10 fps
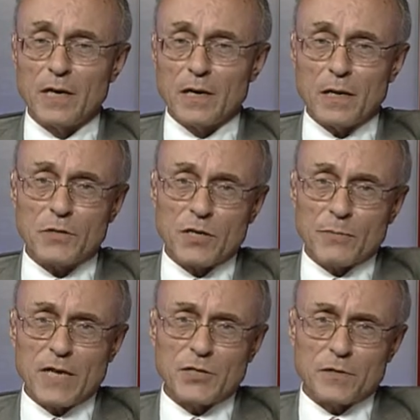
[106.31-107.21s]
I should
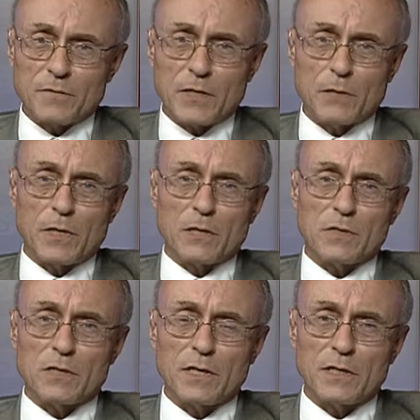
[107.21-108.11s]
imagine the figure we got
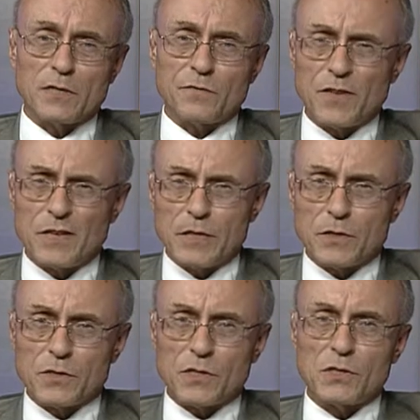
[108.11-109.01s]
today is fairly
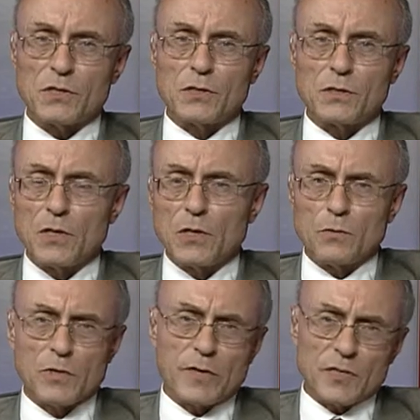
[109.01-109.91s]
consistent
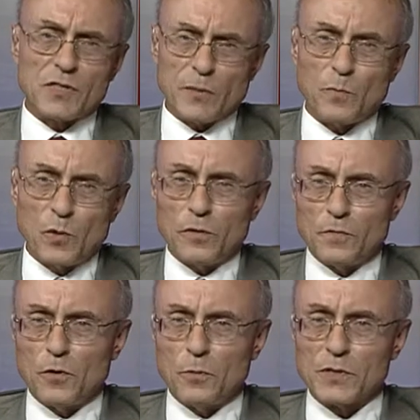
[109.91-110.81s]
with around 7.4%.
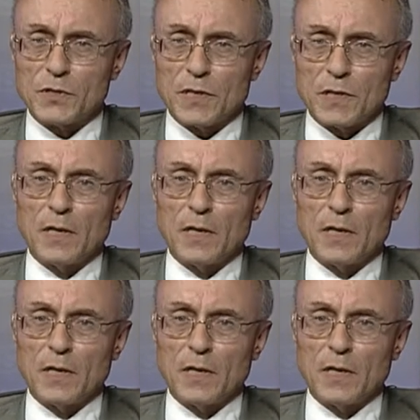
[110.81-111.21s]
Mm.